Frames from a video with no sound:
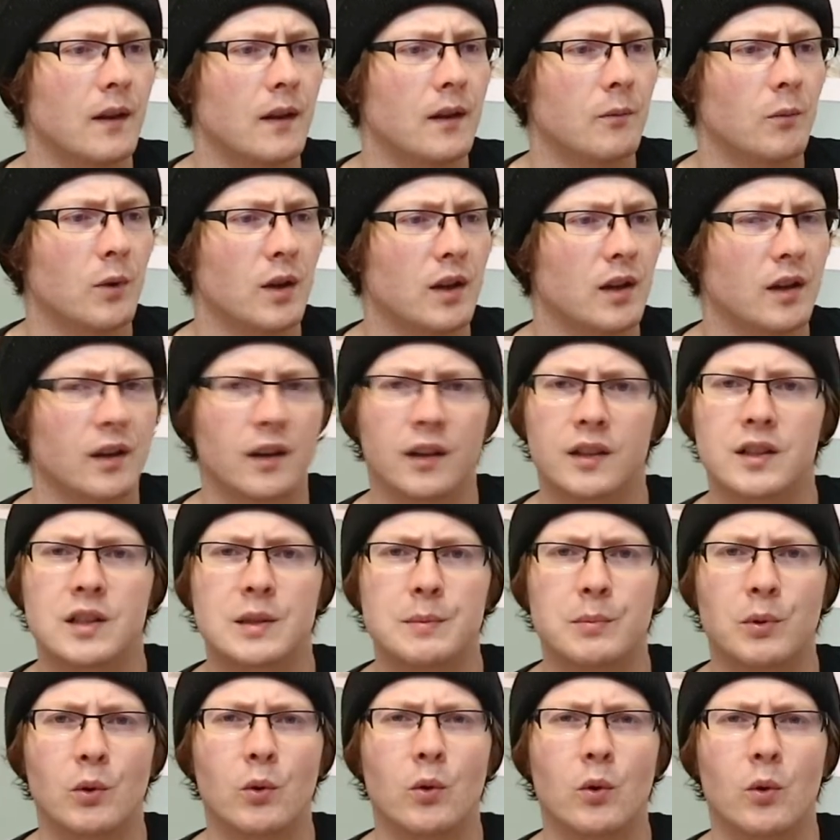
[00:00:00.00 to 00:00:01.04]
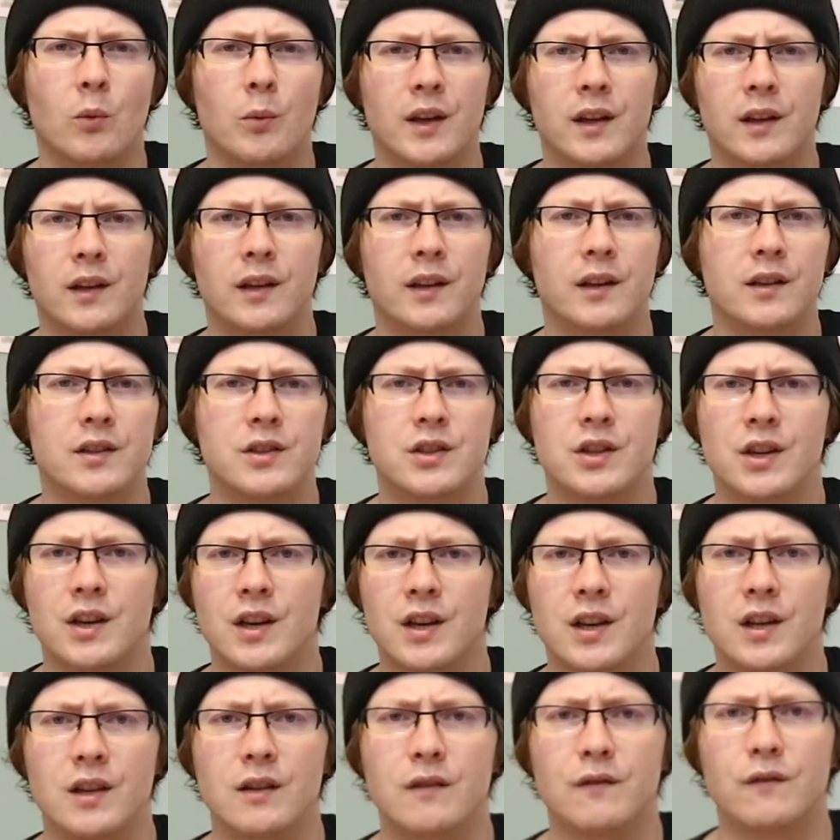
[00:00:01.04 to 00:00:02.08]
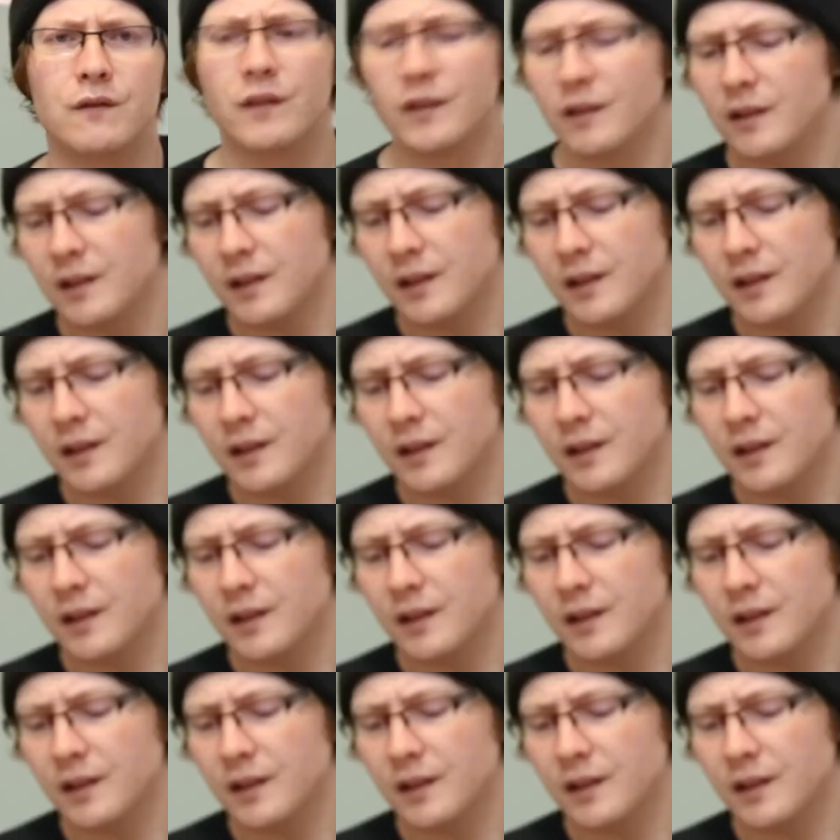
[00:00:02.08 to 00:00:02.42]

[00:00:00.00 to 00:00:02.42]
explore, we can achieve.